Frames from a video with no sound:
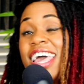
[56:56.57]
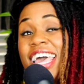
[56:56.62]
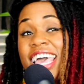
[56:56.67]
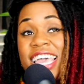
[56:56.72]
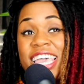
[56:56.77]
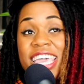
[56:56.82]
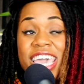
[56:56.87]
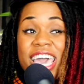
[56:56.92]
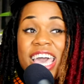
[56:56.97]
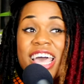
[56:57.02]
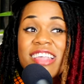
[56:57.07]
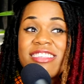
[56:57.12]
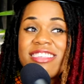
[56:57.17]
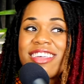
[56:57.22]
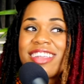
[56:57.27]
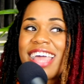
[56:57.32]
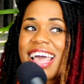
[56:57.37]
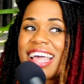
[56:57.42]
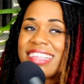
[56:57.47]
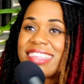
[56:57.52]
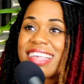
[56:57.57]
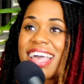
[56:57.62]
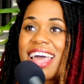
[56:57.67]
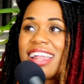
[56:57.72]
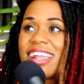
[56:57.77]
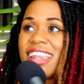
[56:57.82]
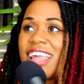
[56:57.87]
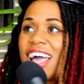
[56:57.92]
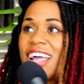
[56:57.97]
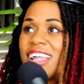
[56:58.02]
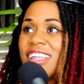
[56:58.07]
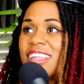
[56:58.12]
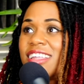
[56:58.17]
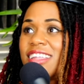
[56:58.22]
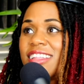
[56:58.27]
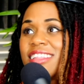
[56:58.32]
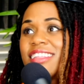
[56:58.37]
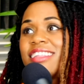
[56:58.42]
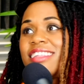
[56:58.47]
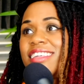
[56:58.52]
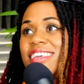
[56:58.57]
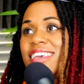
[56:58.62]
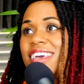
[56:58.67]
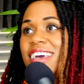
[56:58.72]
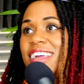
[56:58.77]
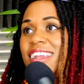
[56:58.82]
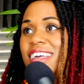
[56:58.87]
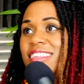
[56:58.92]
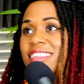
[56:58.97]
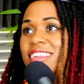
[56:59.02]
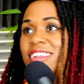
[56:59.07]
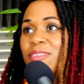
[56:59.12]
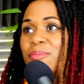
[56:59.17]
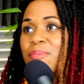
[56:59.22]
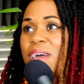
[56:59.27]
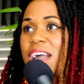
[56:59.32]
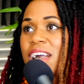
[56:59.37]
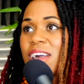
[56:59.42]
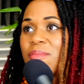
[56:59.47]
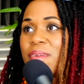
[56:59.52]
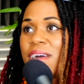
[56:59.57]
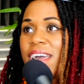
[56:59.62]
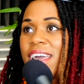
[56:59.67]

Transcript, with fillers: yeah. yeah so that's kind of like, yeah, that's in the back of my